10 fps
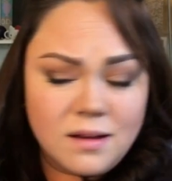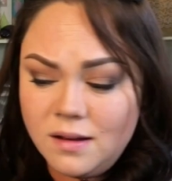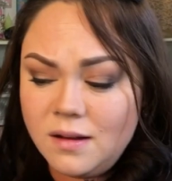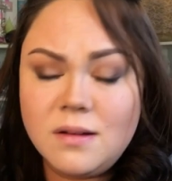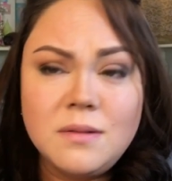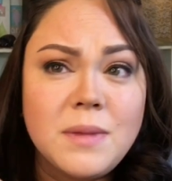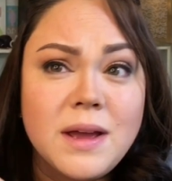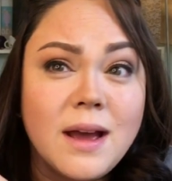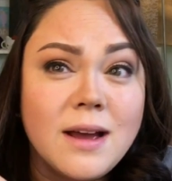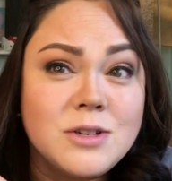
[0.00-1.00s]
Oh my
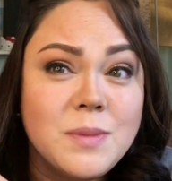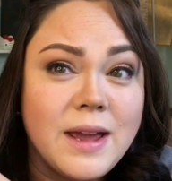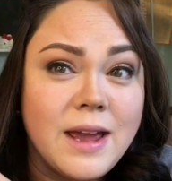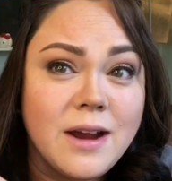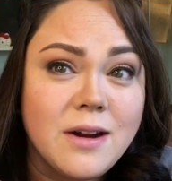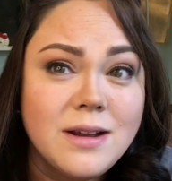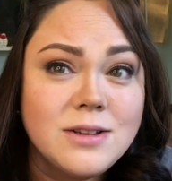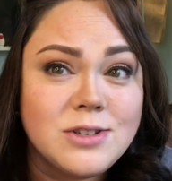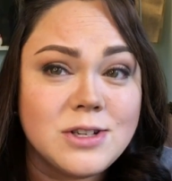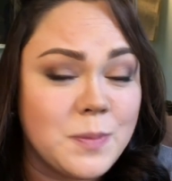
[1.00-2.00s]
gosh, my hair
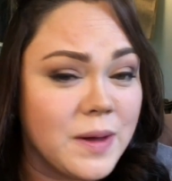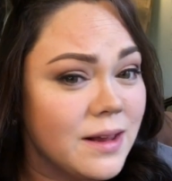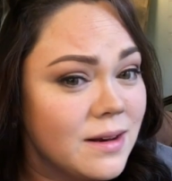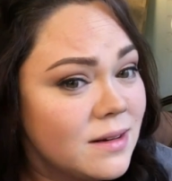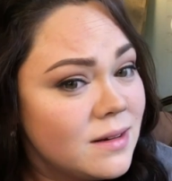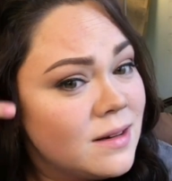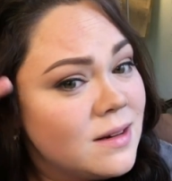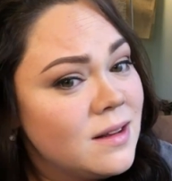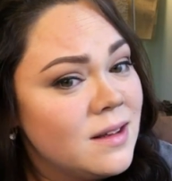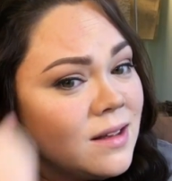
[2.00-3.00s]
has just been
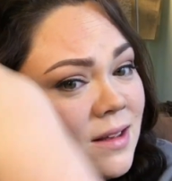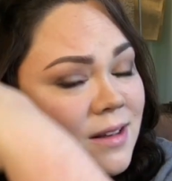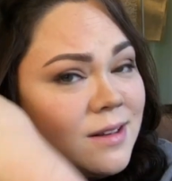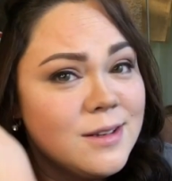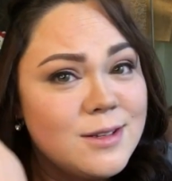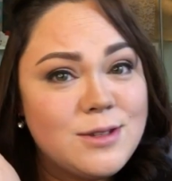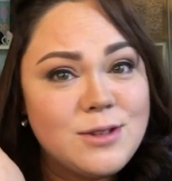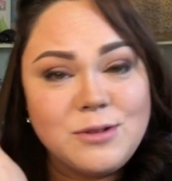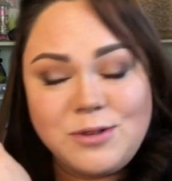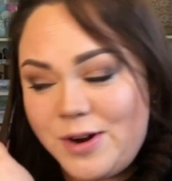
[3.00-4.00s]

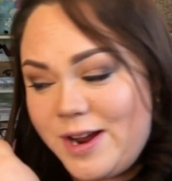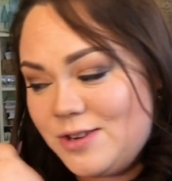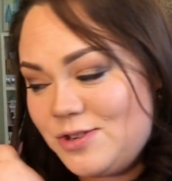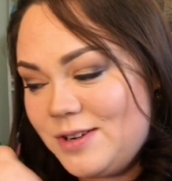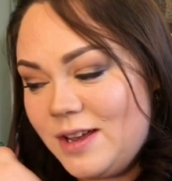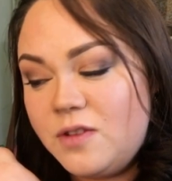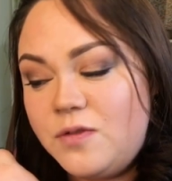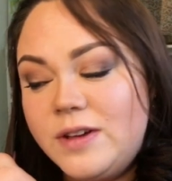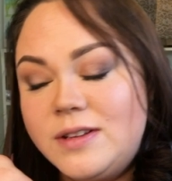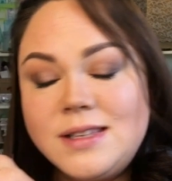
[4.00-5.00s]
so strange. It
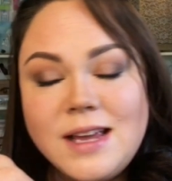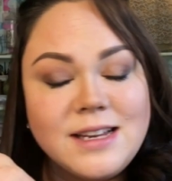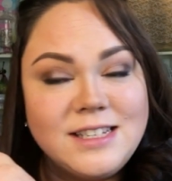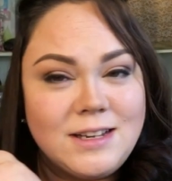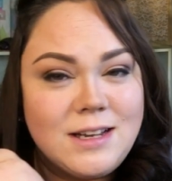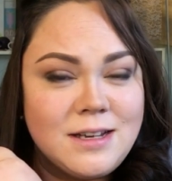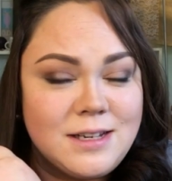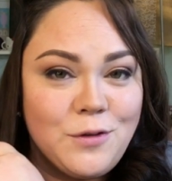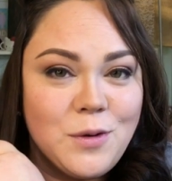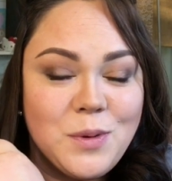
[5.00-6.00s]
feels like a
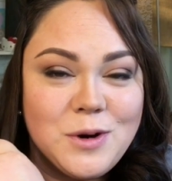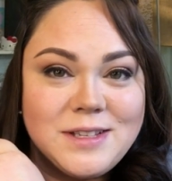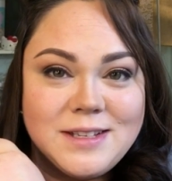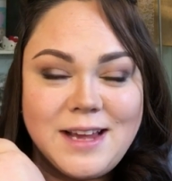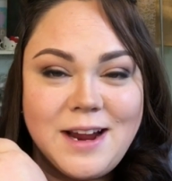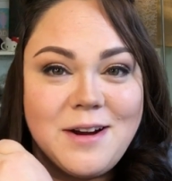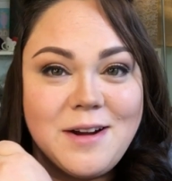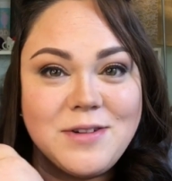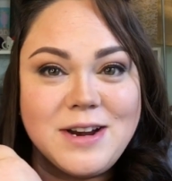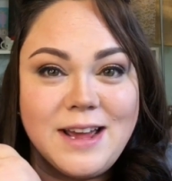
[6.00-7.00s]
different person's hair
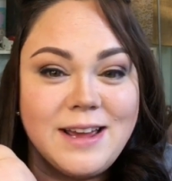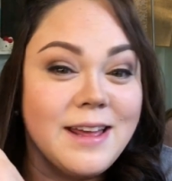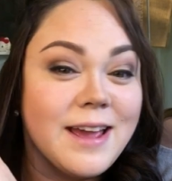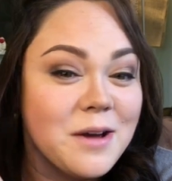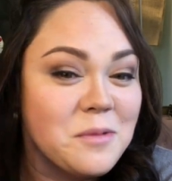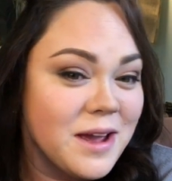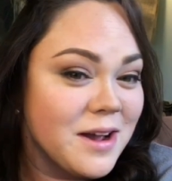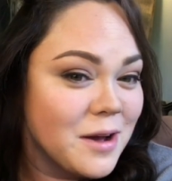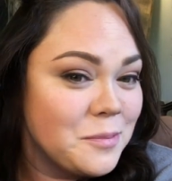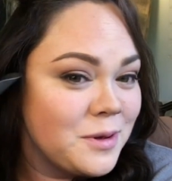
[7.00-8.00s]
every day. Like I wake
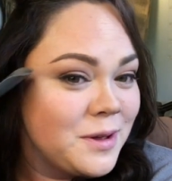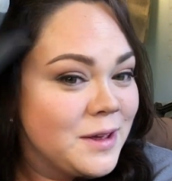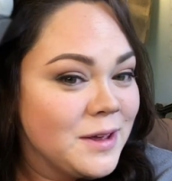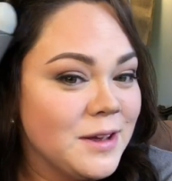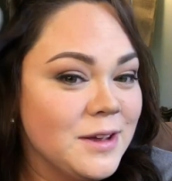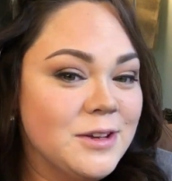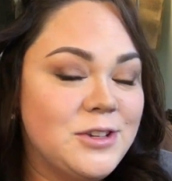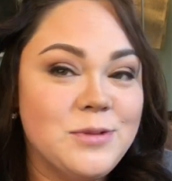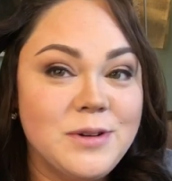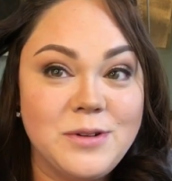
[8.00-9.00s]
up
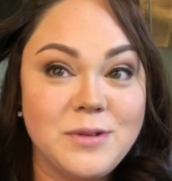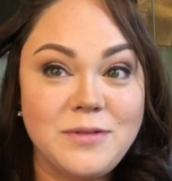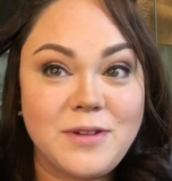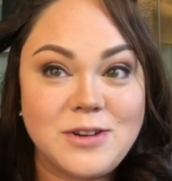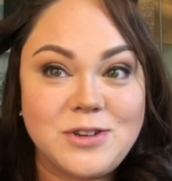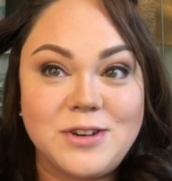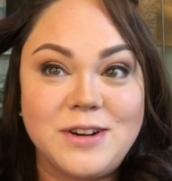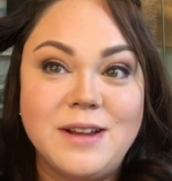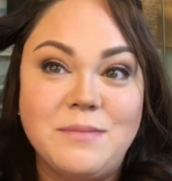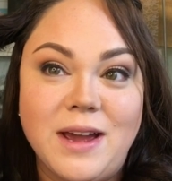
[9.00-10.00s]
to a new adventure
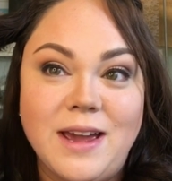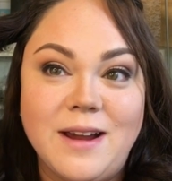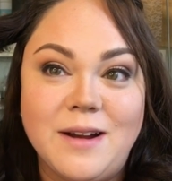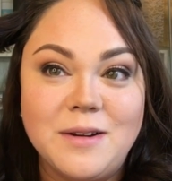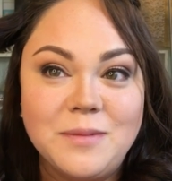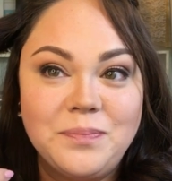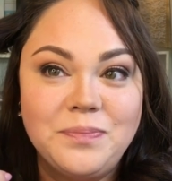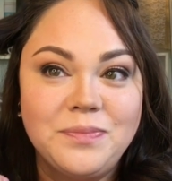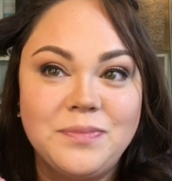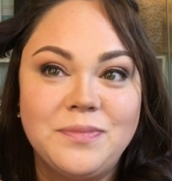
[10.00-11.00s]
in my hair.
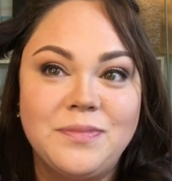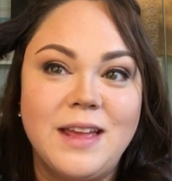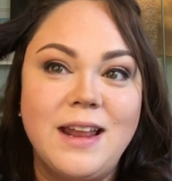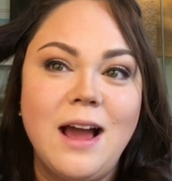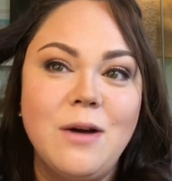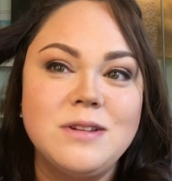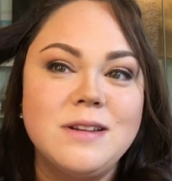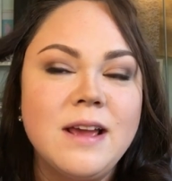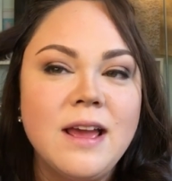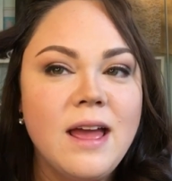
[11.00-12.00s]
And how
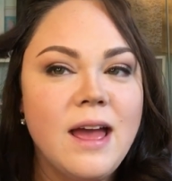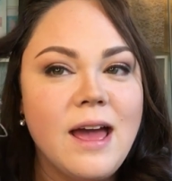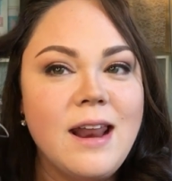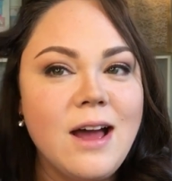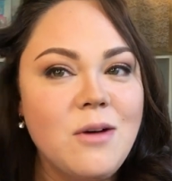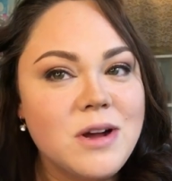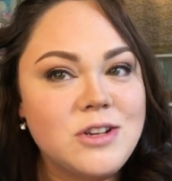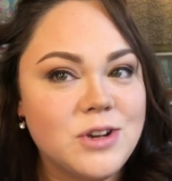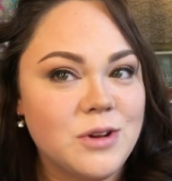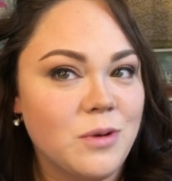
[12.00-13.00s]
and how
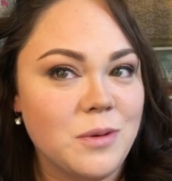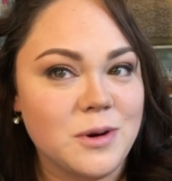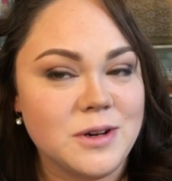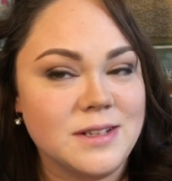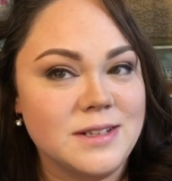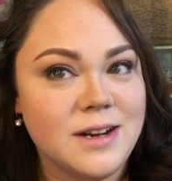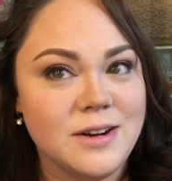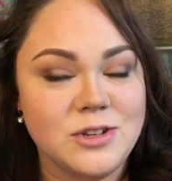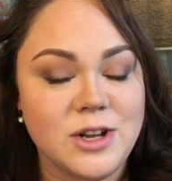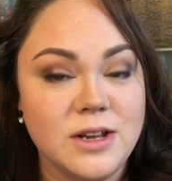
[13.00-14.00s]
much could one person's
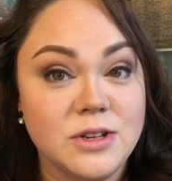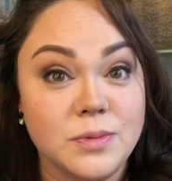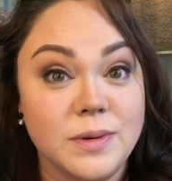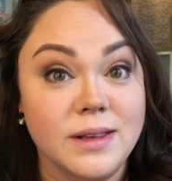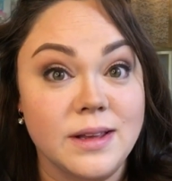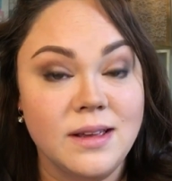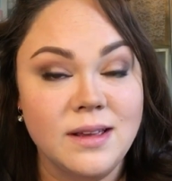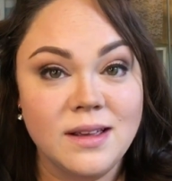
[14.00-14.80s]
hair change, really?